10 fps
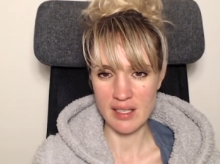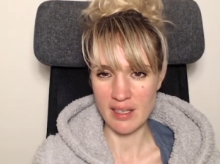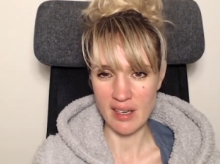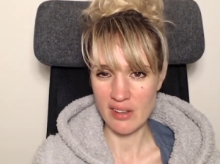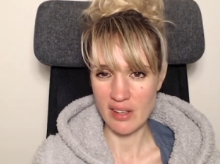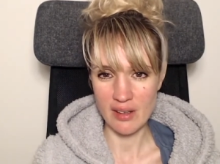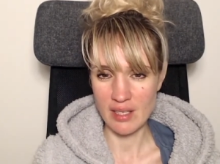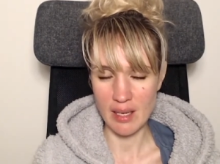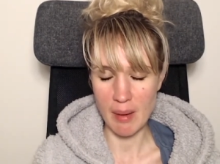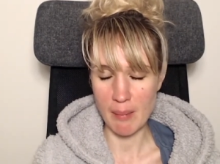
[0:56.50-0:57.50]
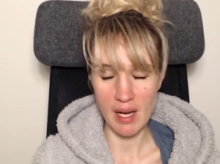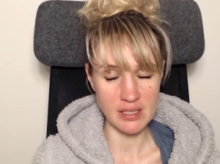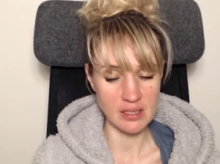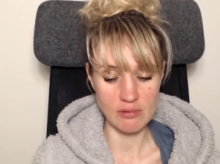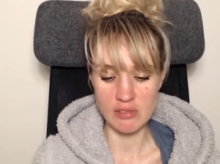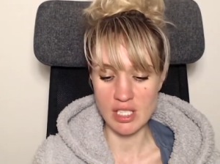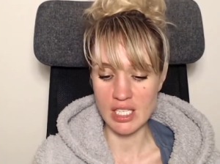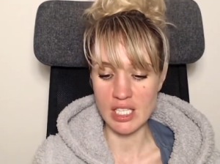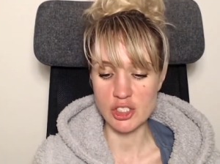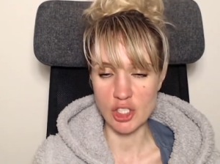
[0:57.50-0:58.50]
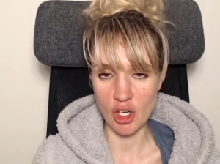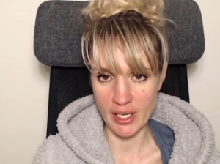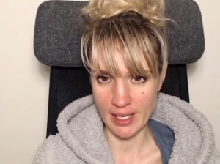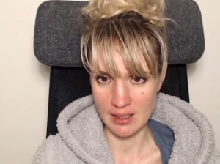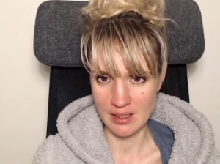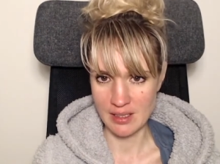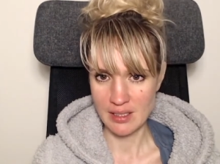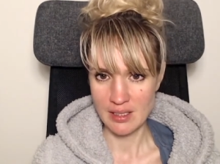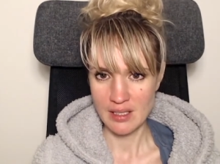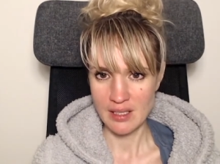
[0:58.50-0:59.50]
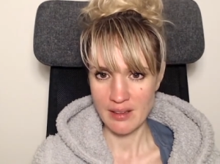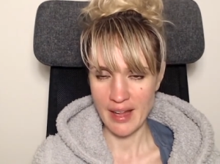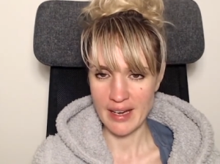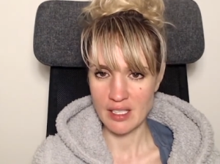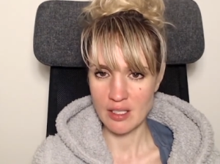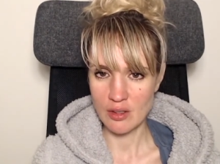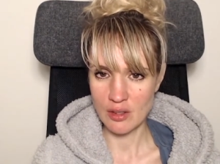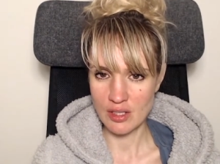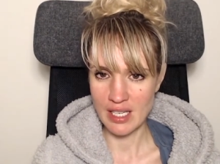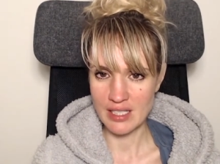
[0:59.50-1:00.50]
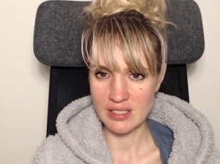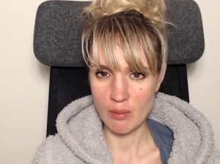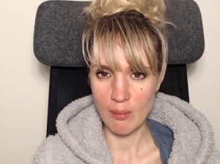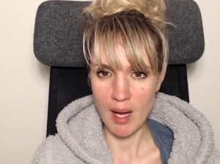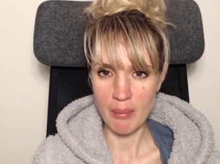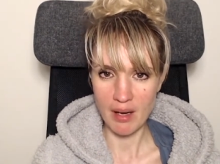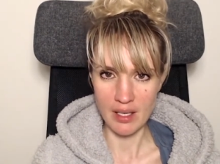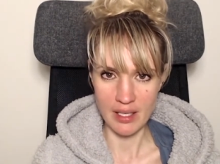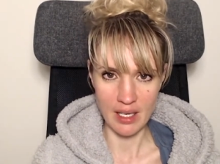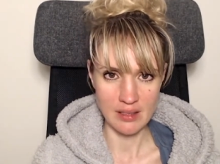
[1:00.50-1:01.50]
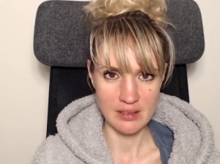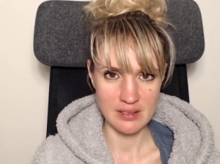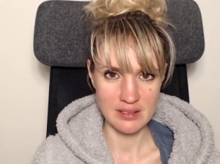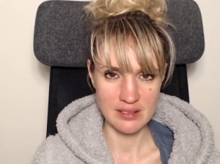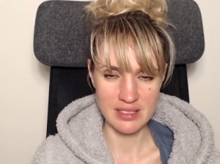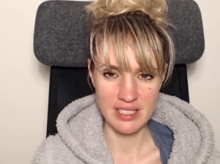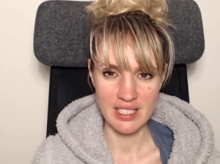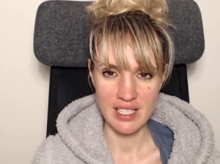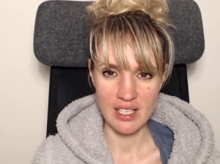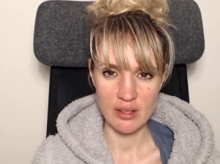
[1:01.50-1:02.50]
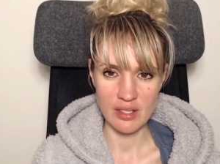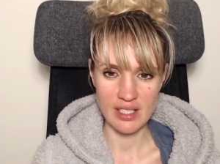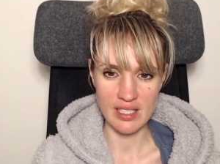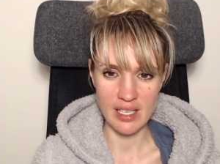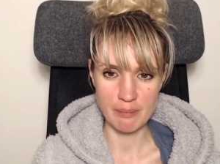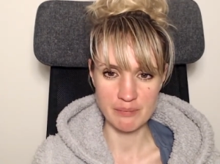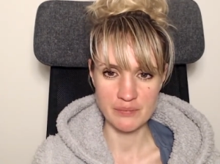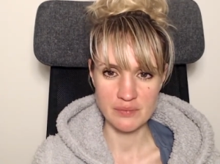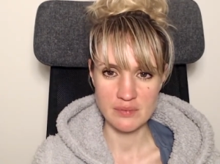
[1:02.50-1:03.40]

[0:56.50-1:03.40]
I don't know though, like my mind's really shocking. Thank goodness for my partner, who can